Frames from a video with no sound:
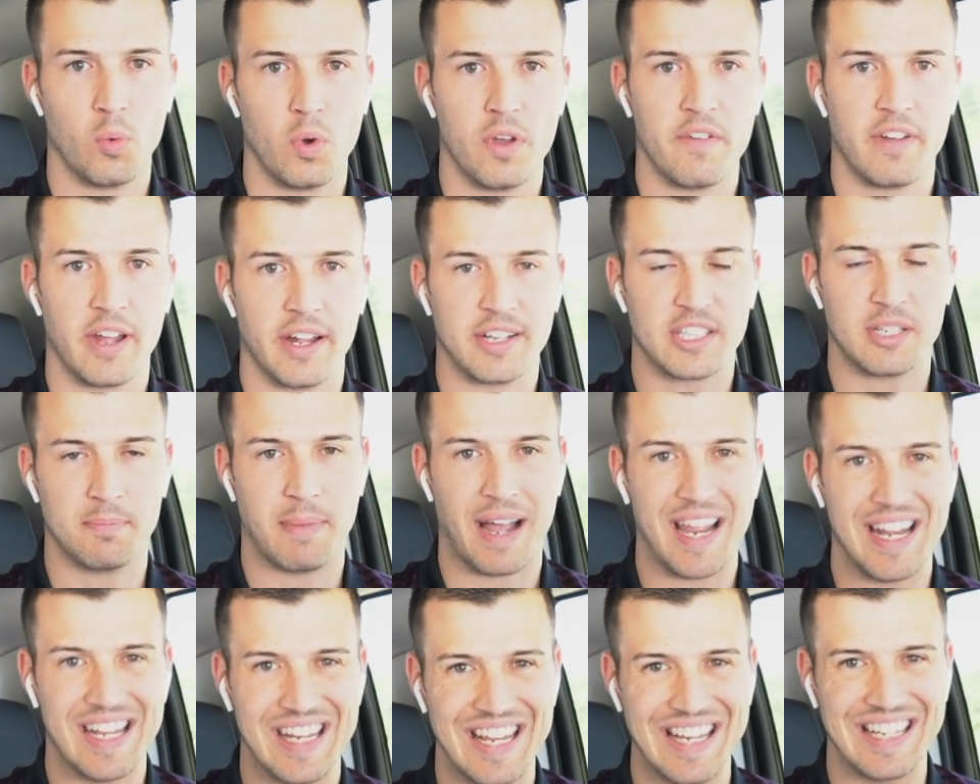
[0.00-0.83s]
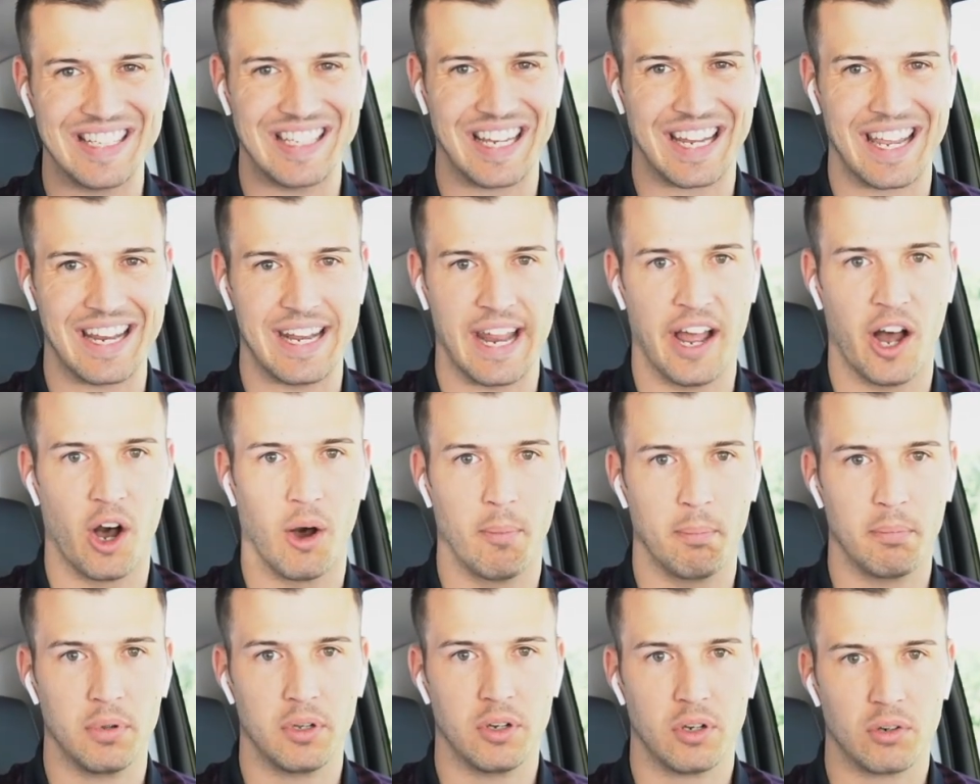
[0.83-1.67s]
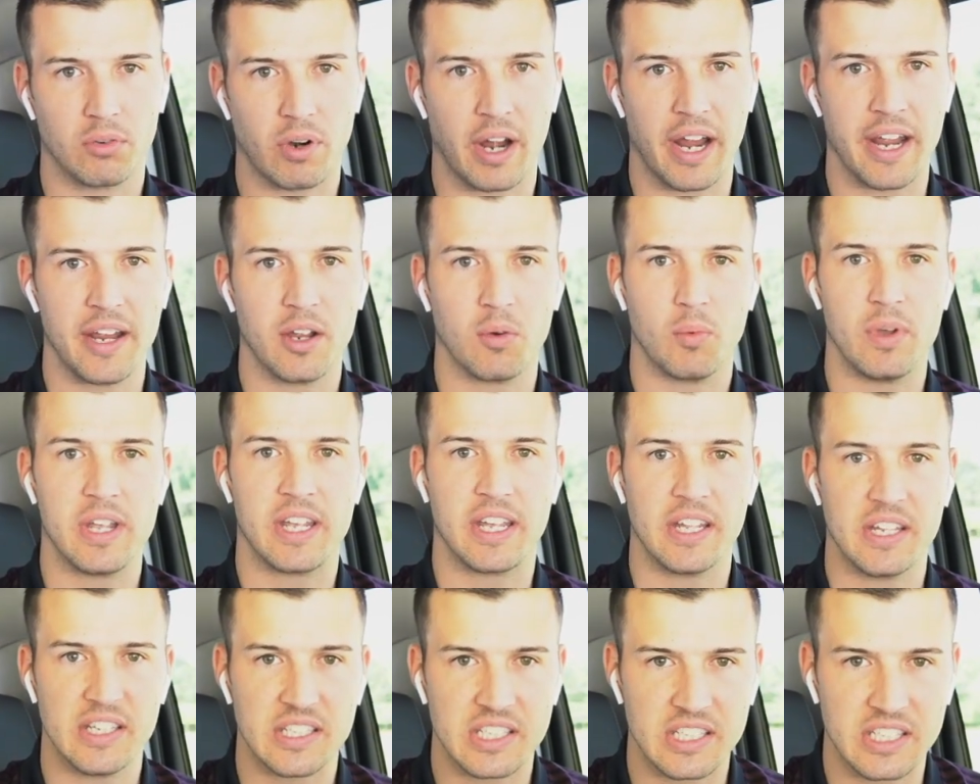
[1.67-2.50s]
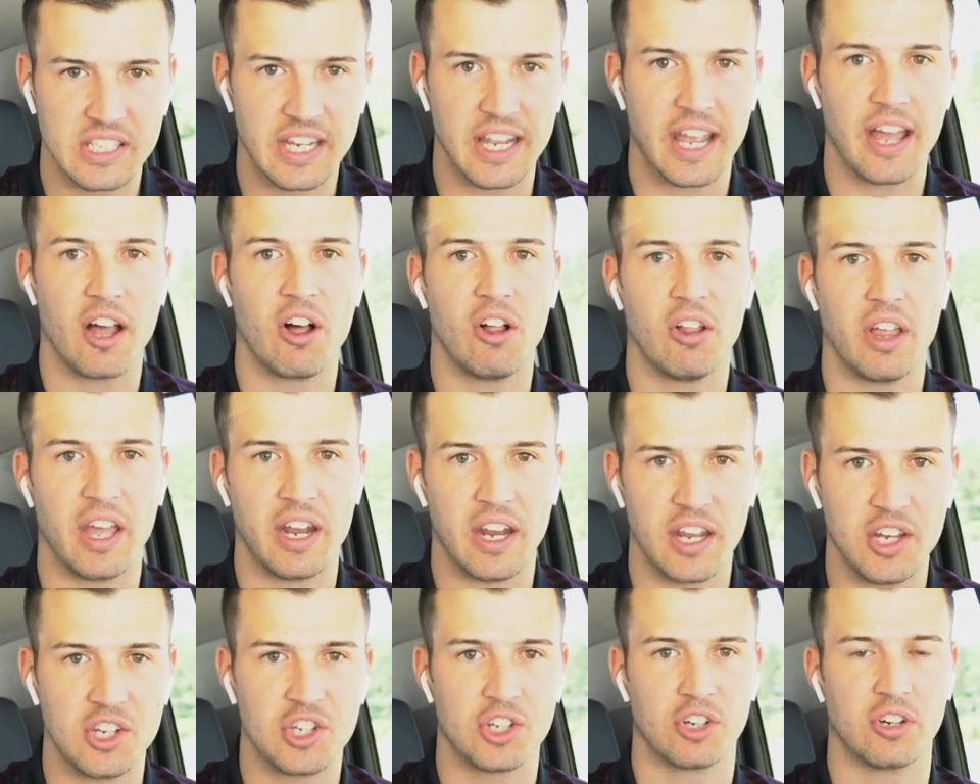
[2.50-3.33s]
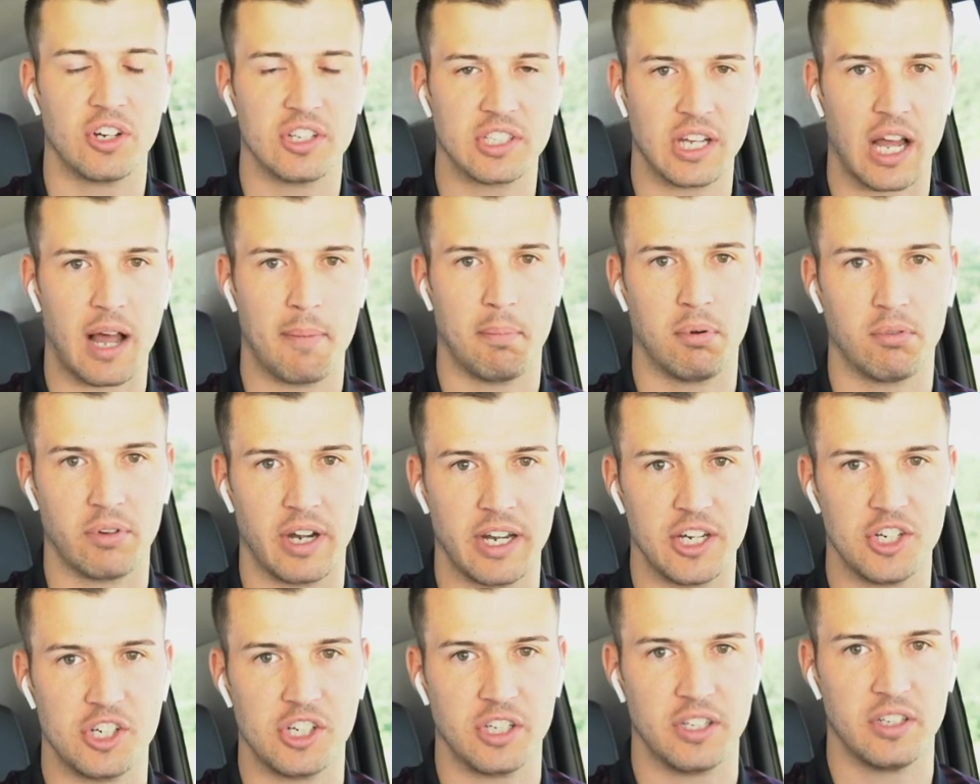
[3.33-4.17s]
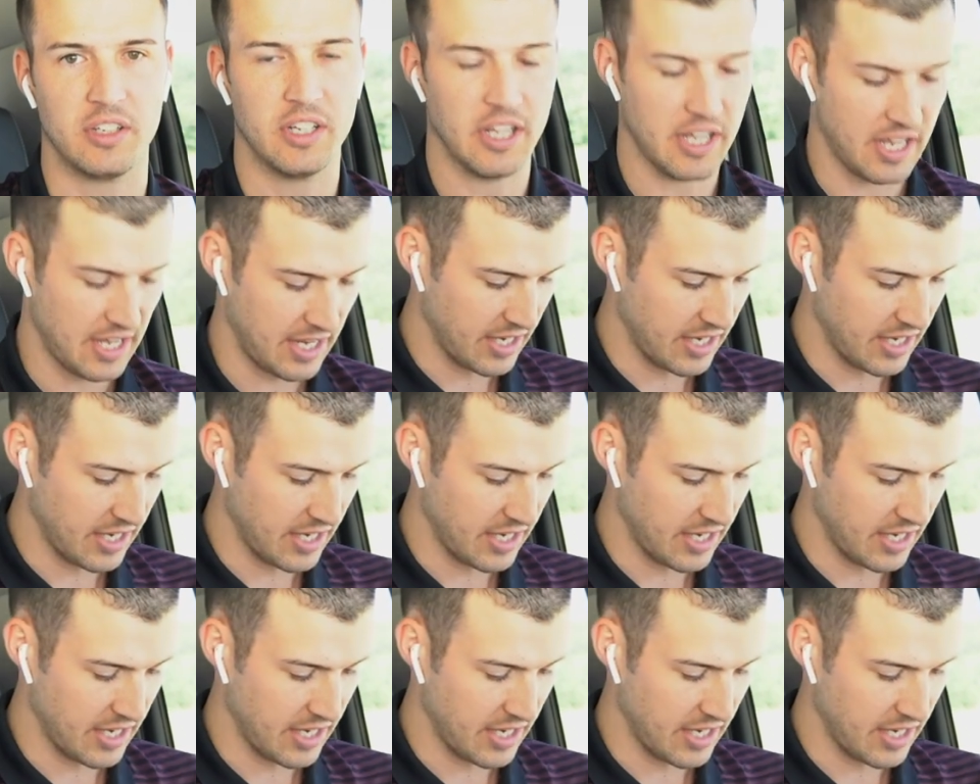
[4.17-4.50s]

We've got some ideas that can help, right? We can scale an insurance operation.